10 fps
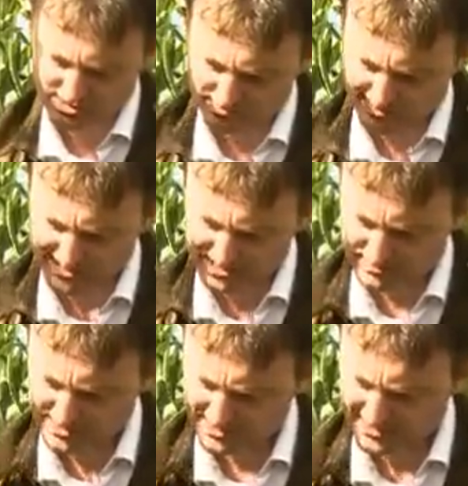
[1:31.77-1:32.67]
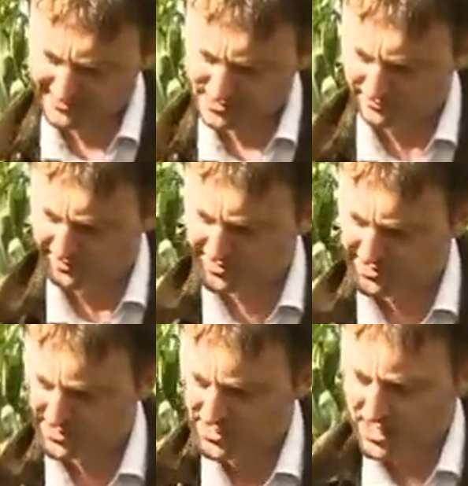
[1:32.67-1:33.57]
strip back some of these leaves off it.
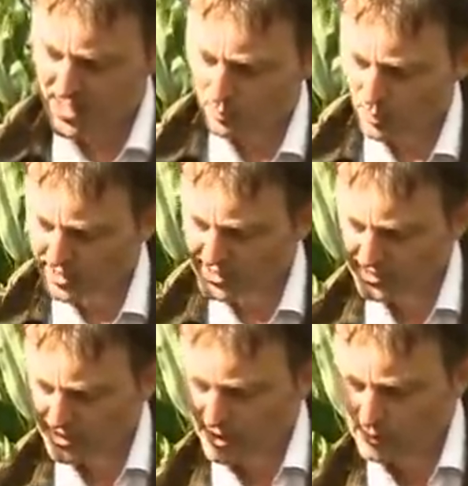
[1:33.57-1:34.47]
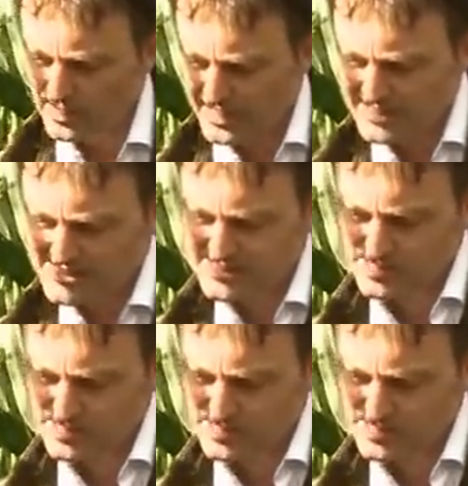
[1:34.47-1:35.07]
And what you can do is